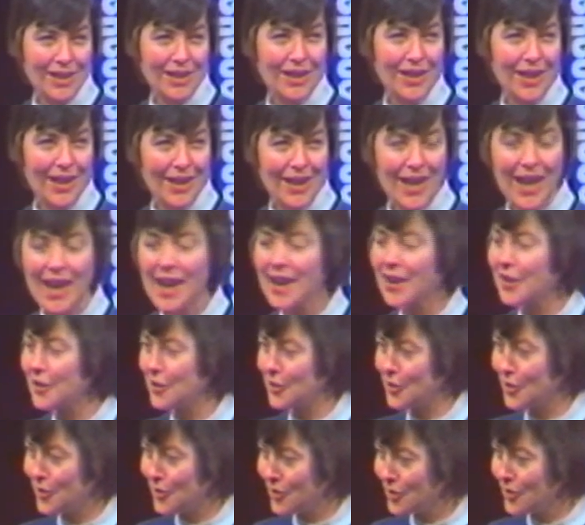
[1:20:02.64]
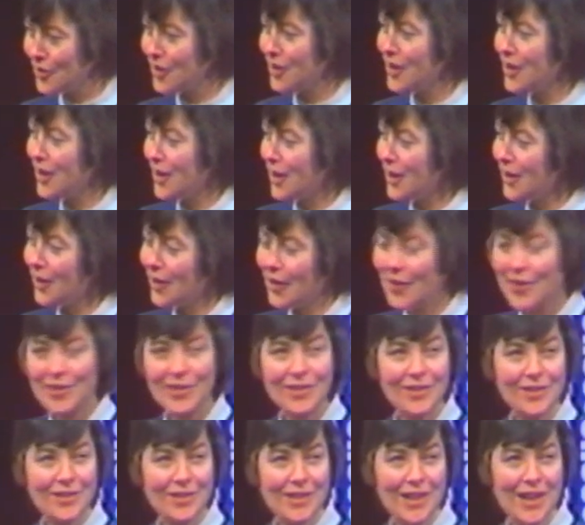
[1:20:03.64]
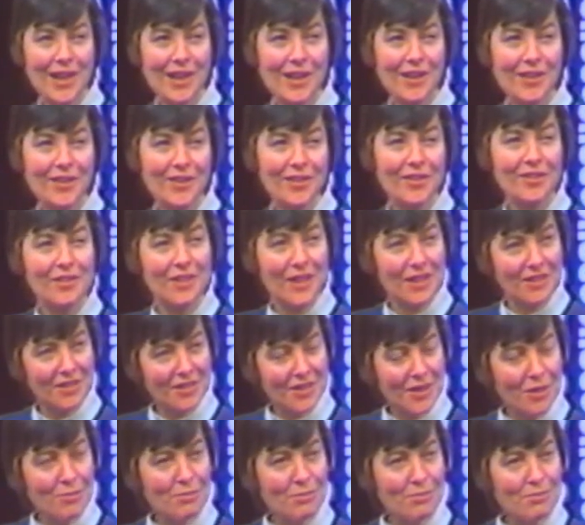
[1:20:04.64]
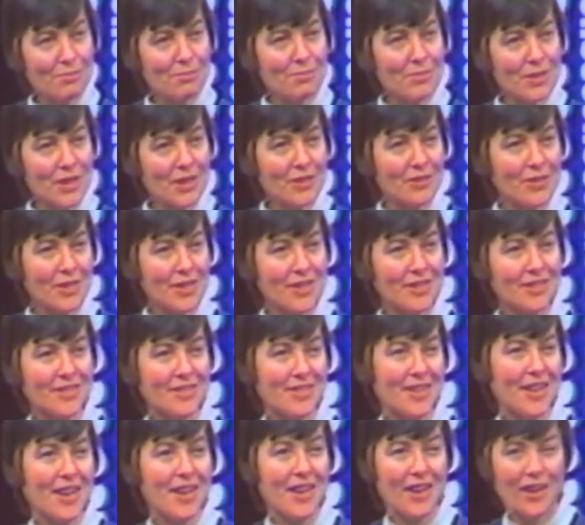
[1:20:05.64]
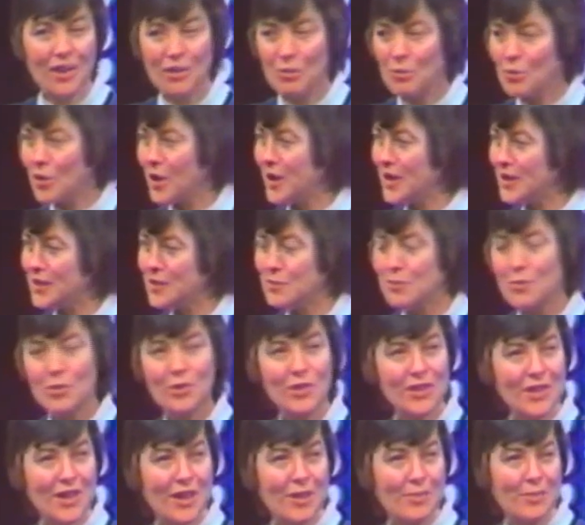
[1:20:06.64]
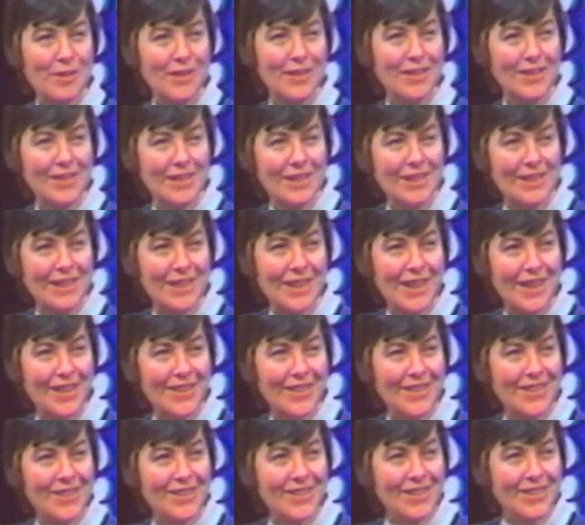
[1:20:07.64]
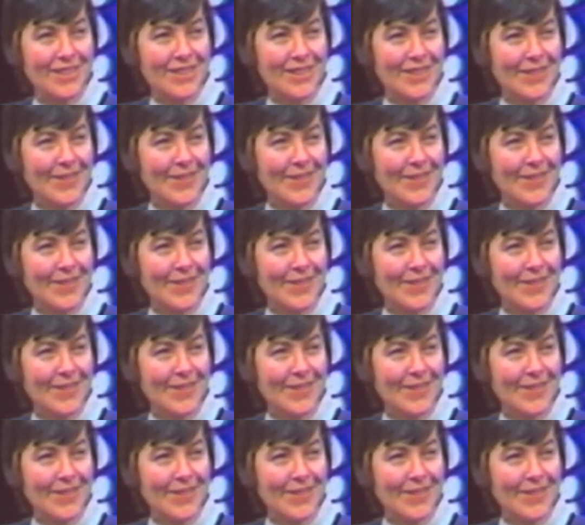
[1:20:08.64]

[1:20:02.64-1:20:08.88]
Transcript: They're like actors on the stage. At some periods, one is more dominant than the other.